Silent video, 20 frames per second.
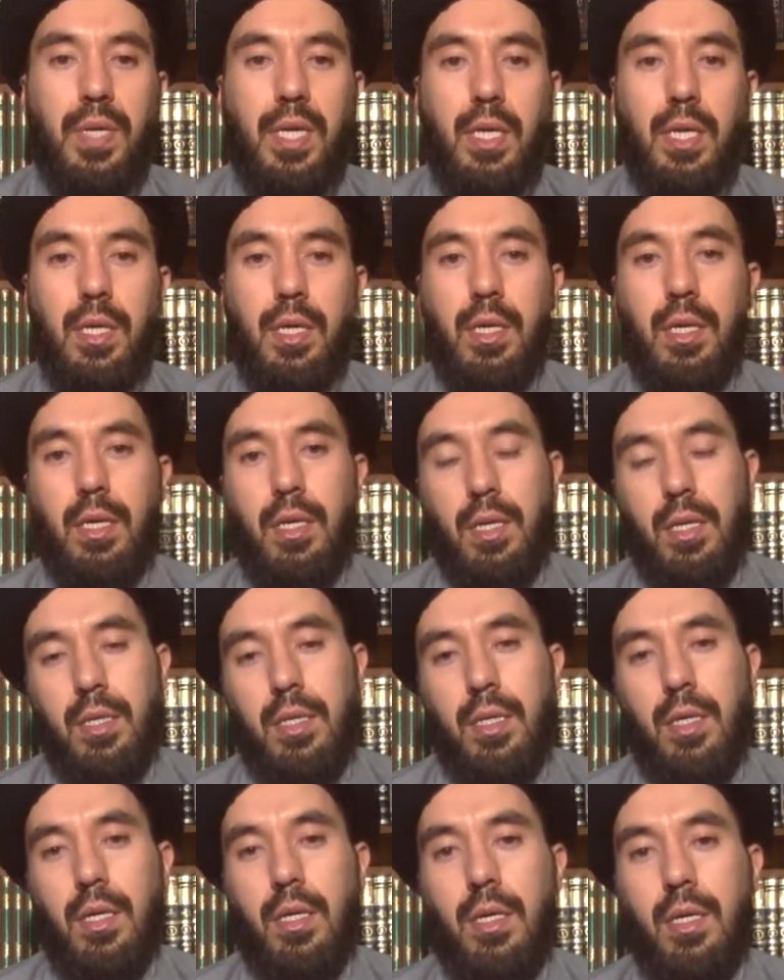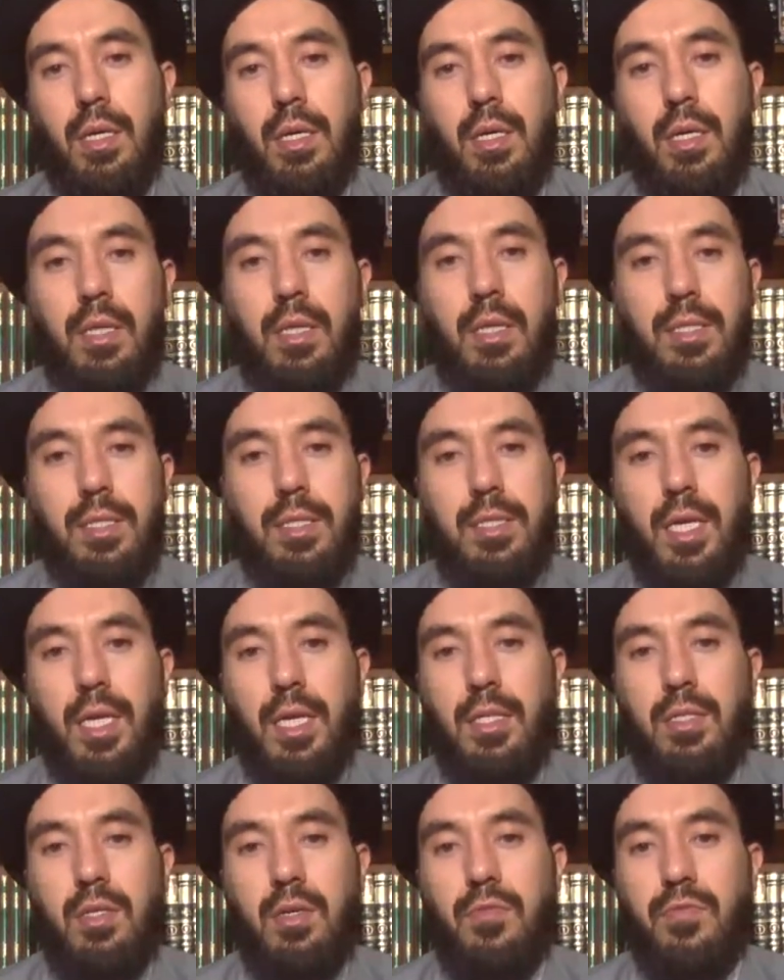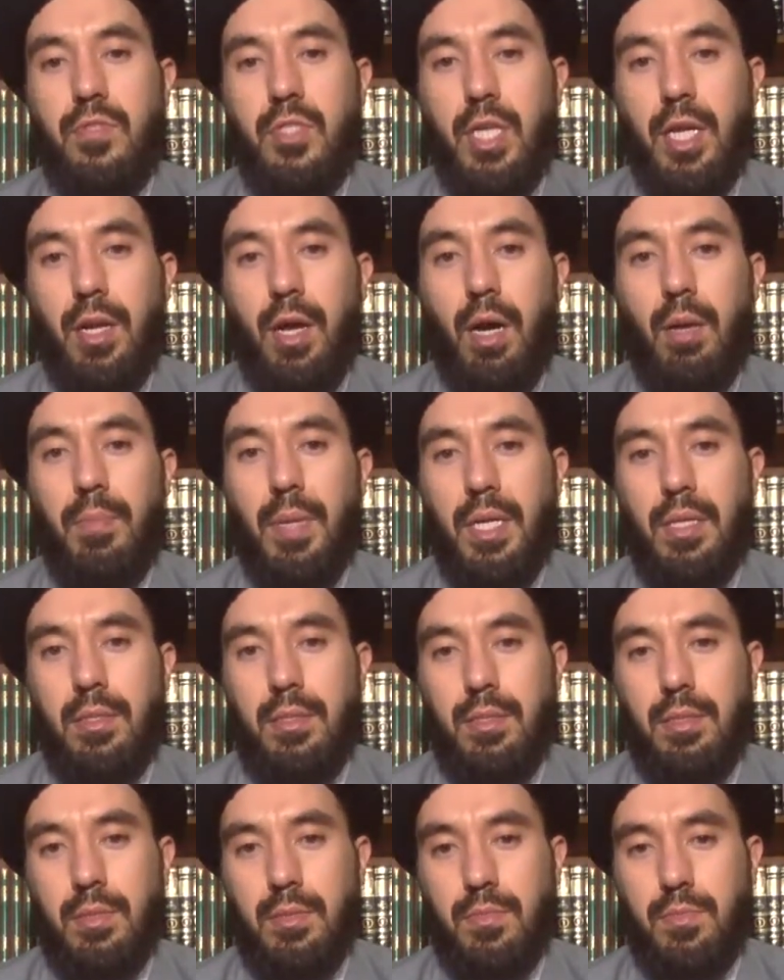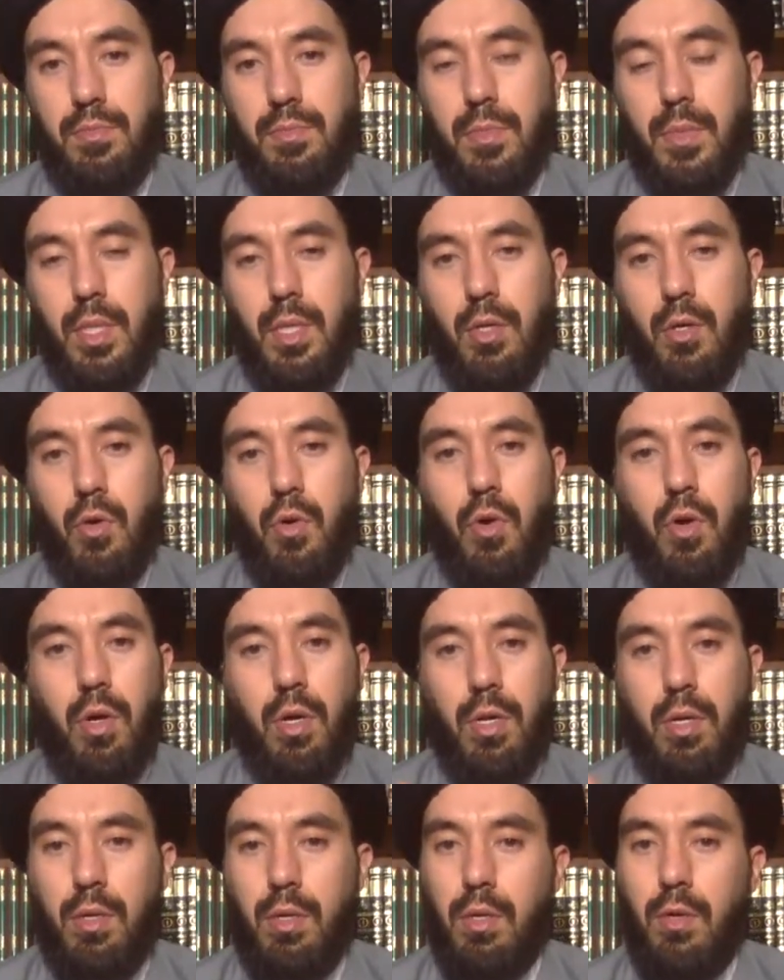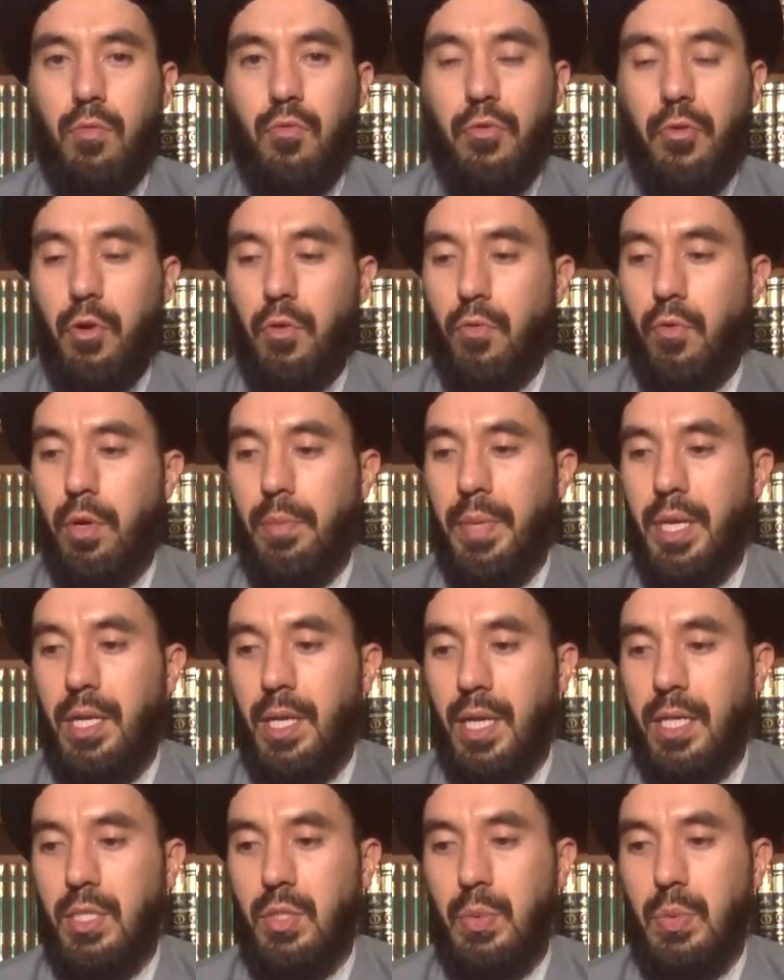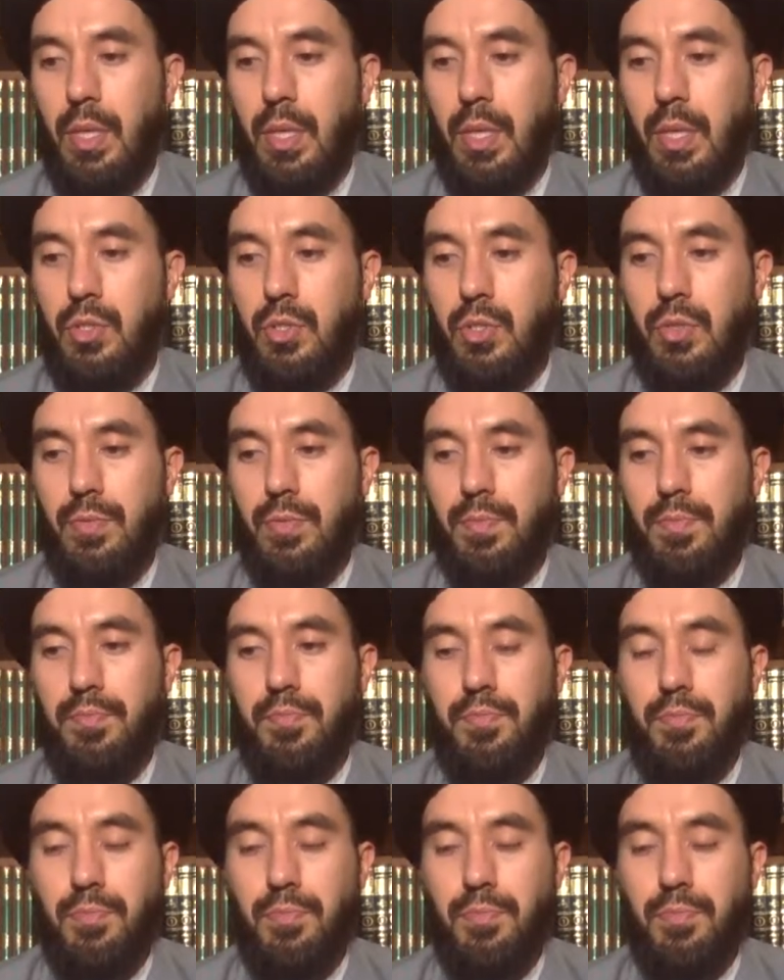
being in the state of janabat, or for women as well too,